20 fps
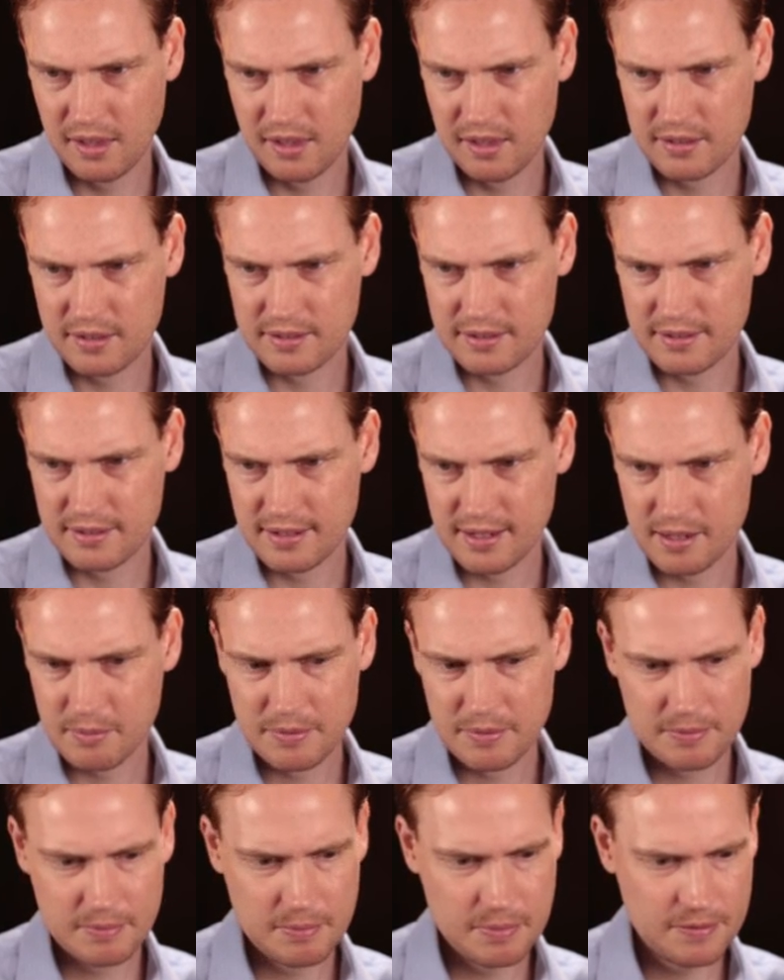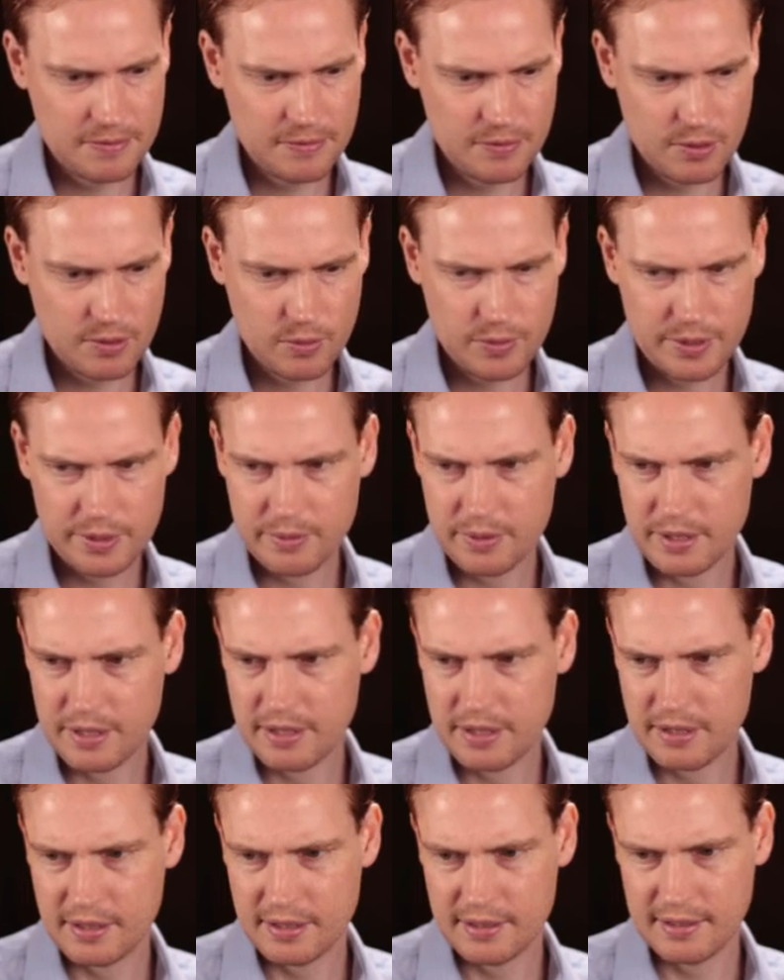So now before we read
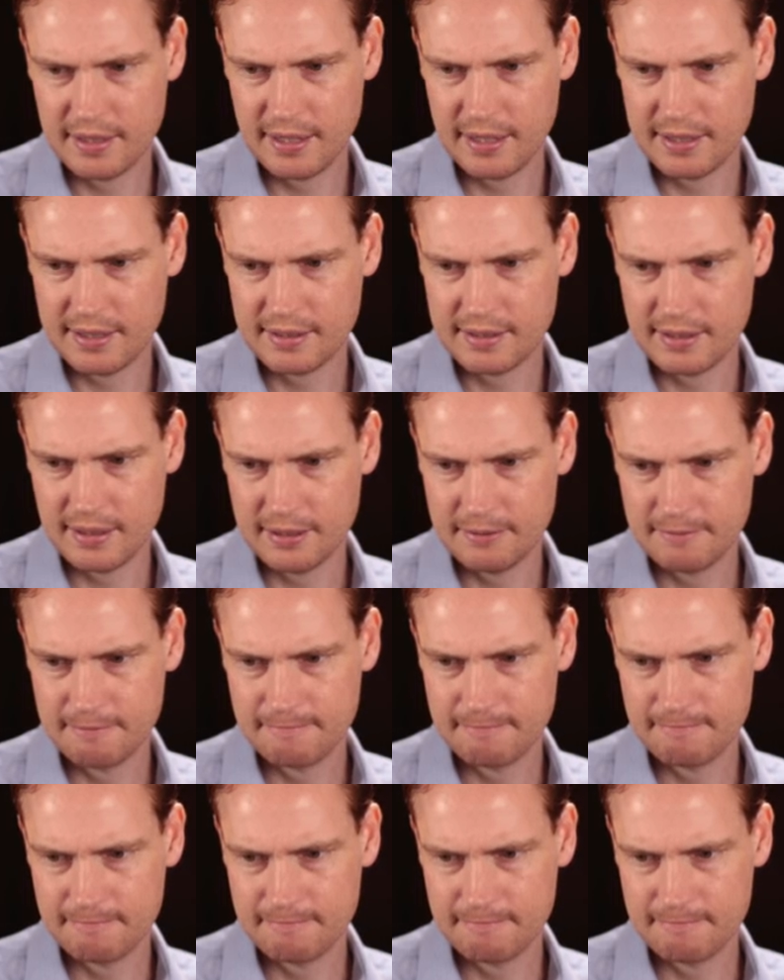in the data,